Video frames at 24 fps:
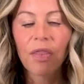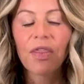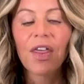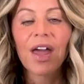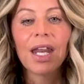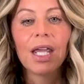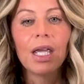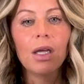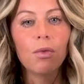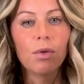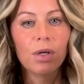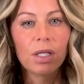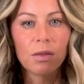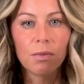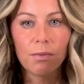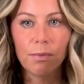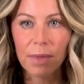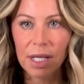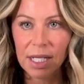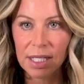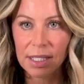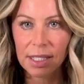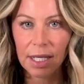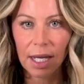that he was
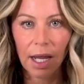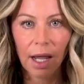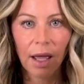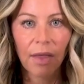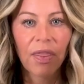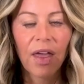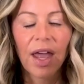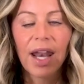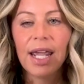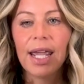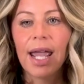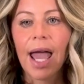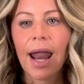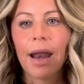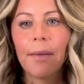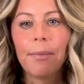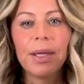missing, that he had,